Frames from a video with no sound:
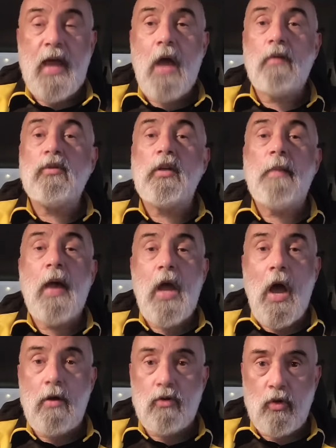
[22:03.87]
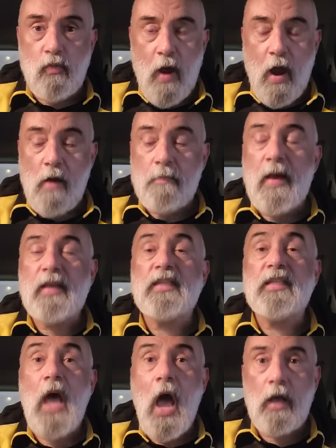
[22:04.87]
down to my underwear. My
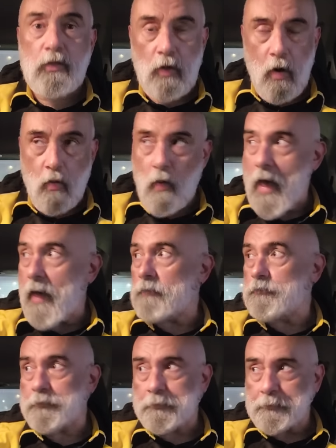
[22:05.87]
socks are wet.